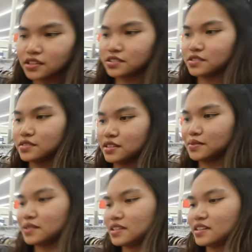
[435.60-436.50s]
also really
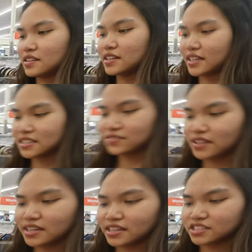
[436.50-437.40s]
pretty. Or like it's
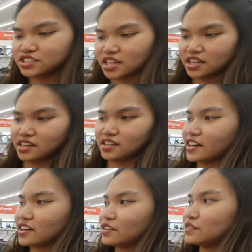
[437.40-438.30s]
very like Jenny. Like
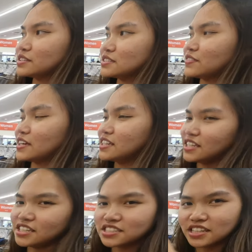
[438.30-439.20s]
I know this is very
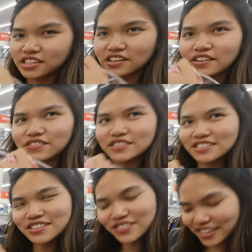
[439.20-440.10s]
niche, like not everyone's
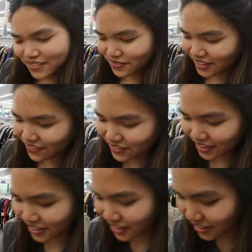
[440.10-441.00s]
gonna want it, but I feel
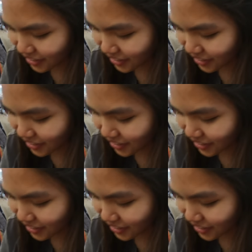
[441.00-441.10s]
like